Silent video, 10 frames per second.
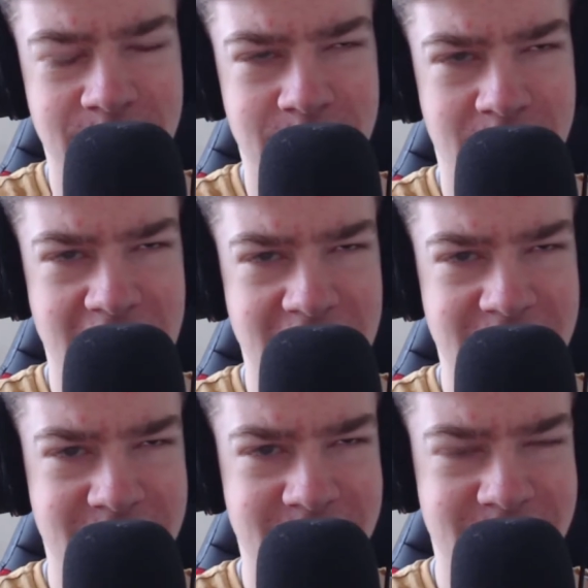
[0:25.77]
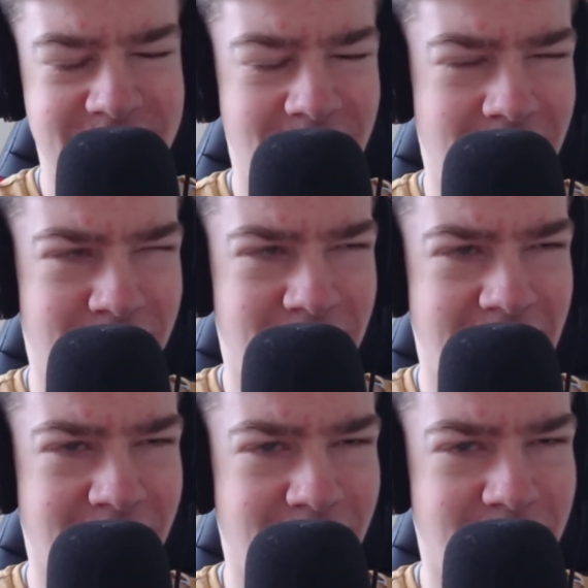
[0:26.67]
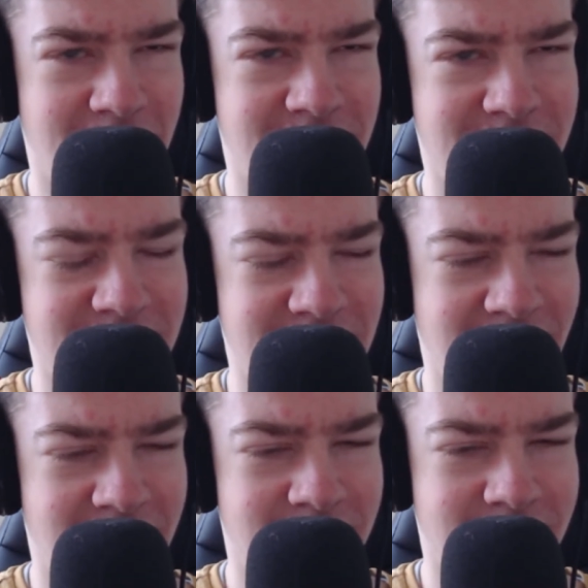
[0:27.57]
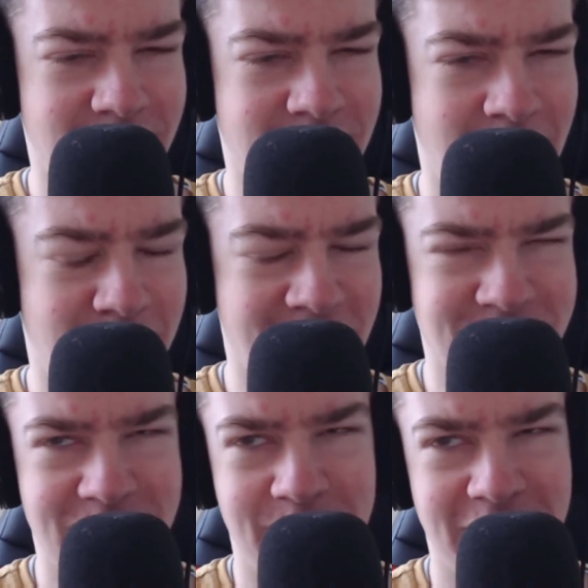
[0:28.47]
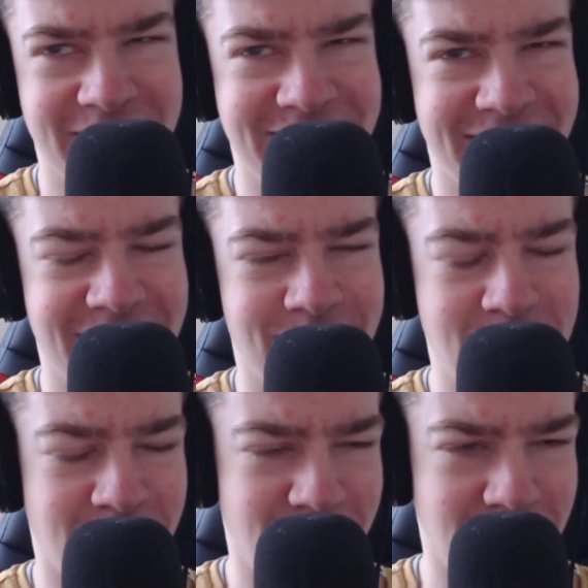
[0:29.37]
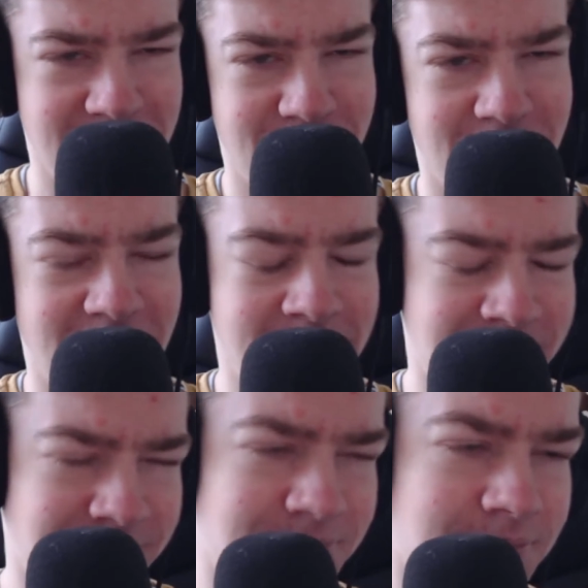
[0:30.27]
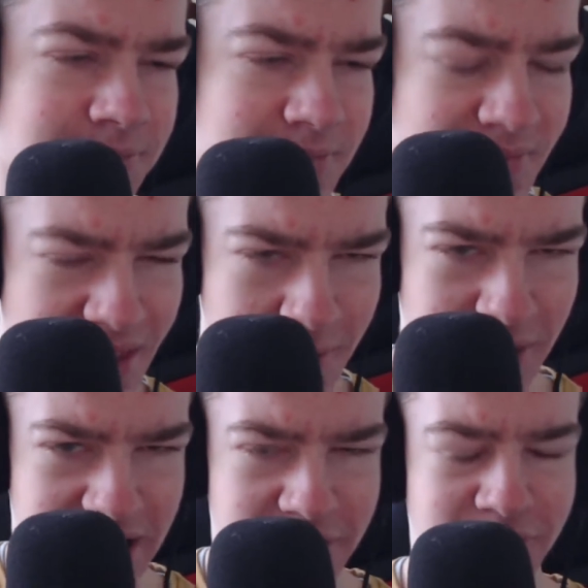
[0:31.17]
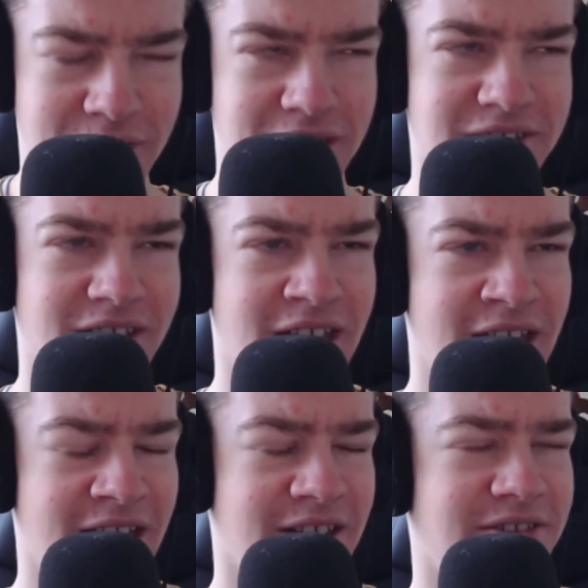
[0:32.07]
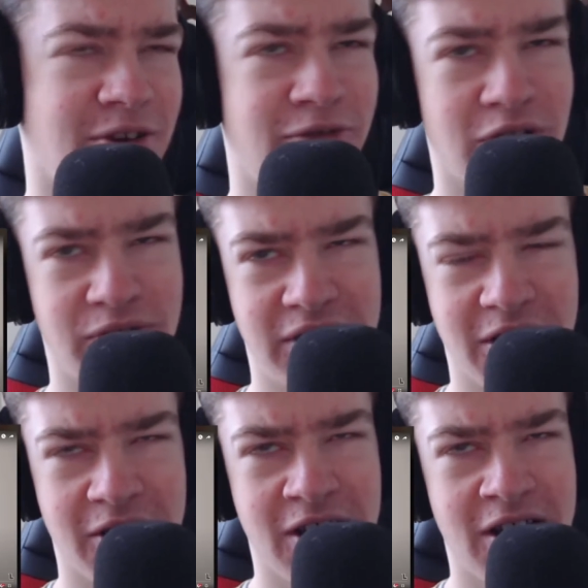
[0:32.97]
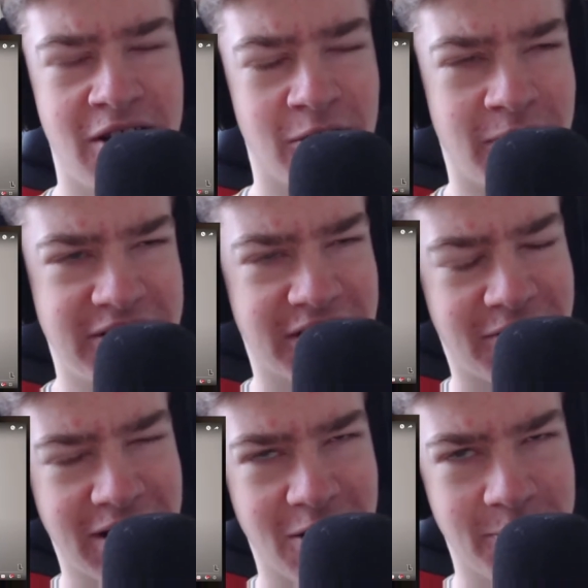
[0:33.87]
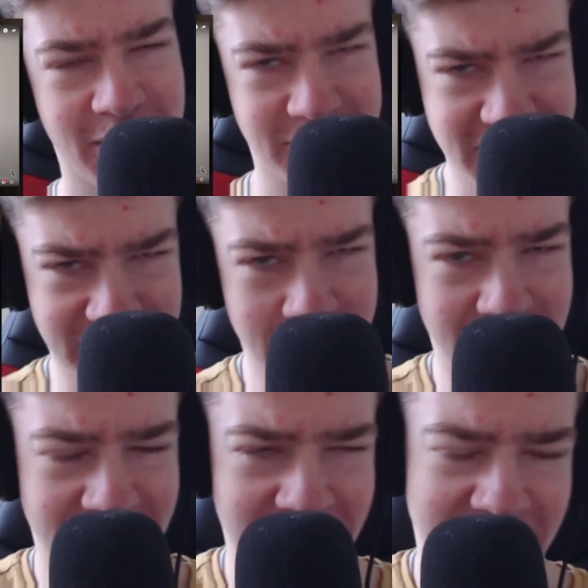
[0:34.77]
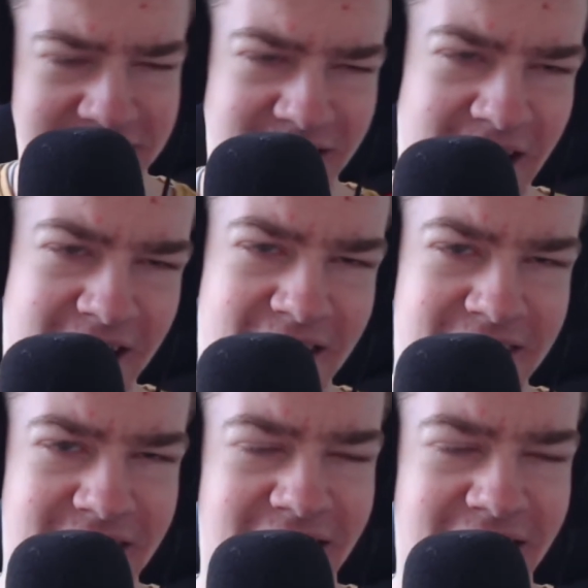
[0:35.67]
be not afraid of, but, you know, approach with apprehension, and people view it differently. But if this is your first video on my channel, hello, my name is Chase BlangoX, and